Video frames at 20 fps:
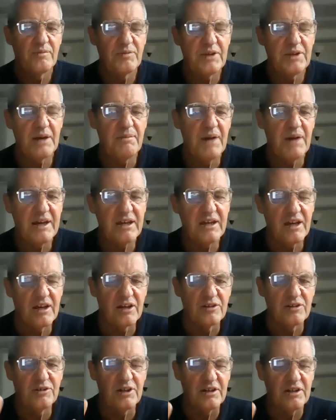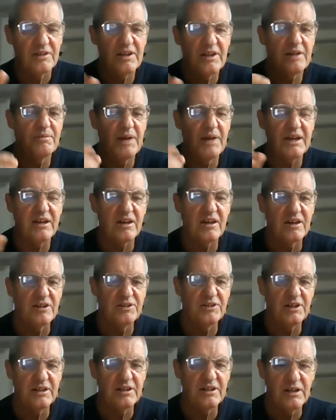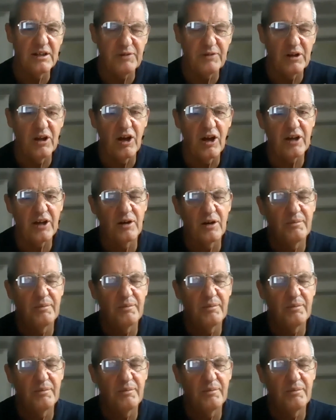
they're making a deal, if you like,